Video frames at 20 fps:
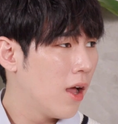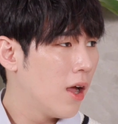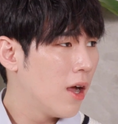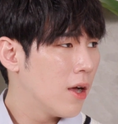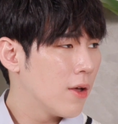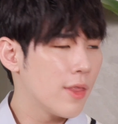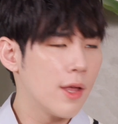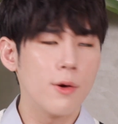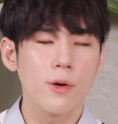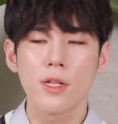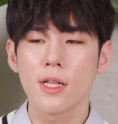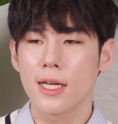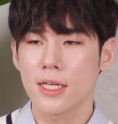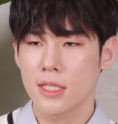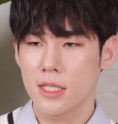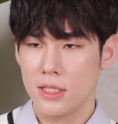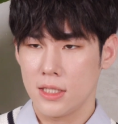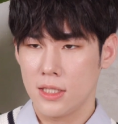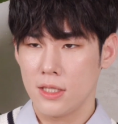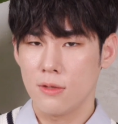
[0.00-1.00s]
There were
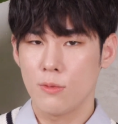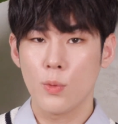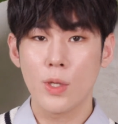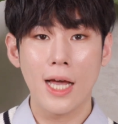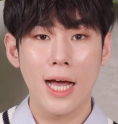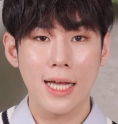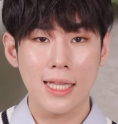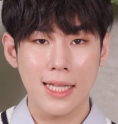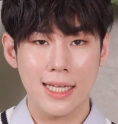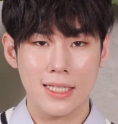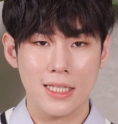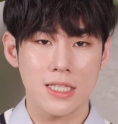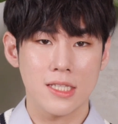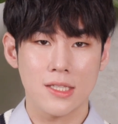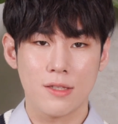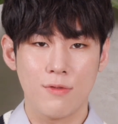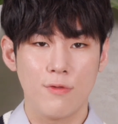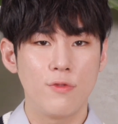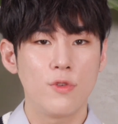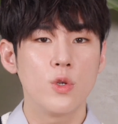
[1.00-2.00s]
like, we had like
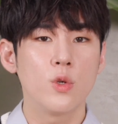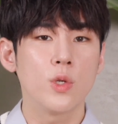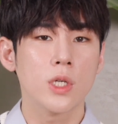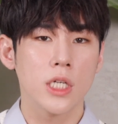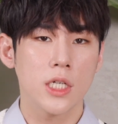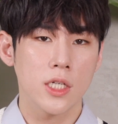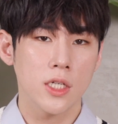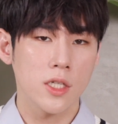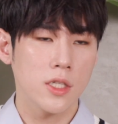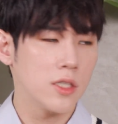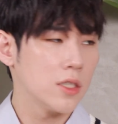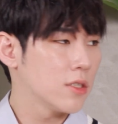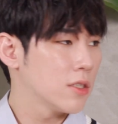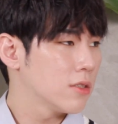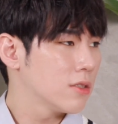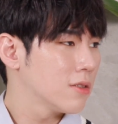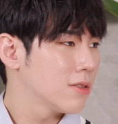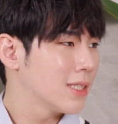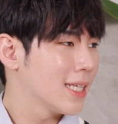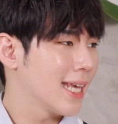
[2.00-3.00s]
few years
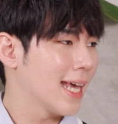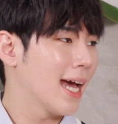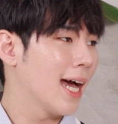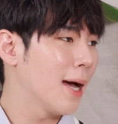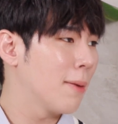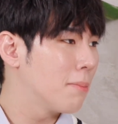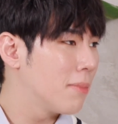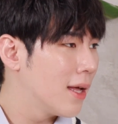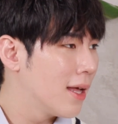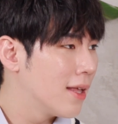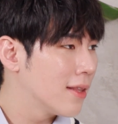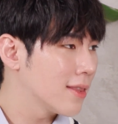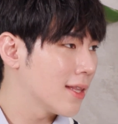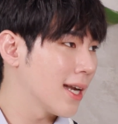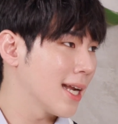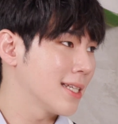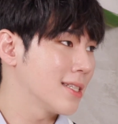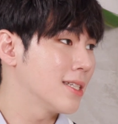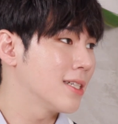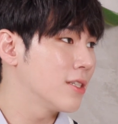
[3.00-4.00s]
gap
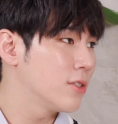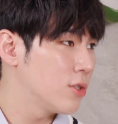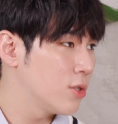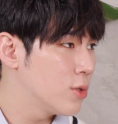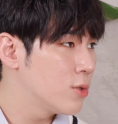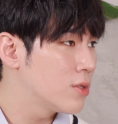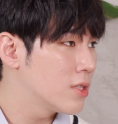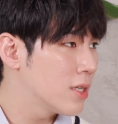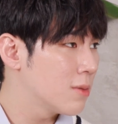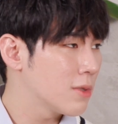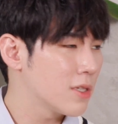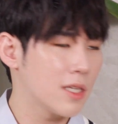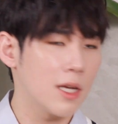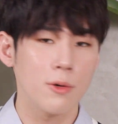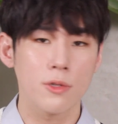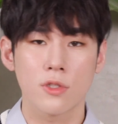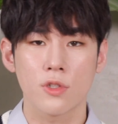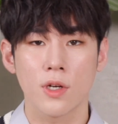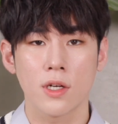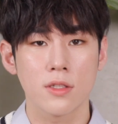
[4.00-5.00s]
that I didn't use them because
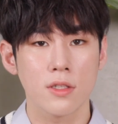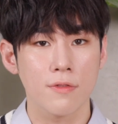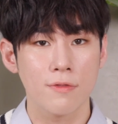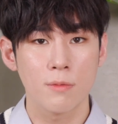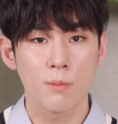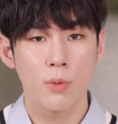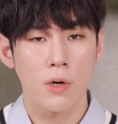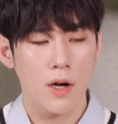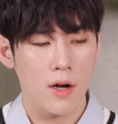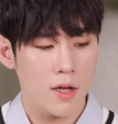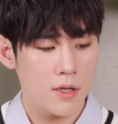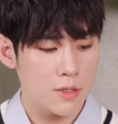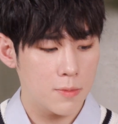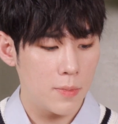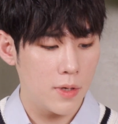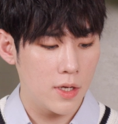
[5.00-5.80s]
I was trying different products.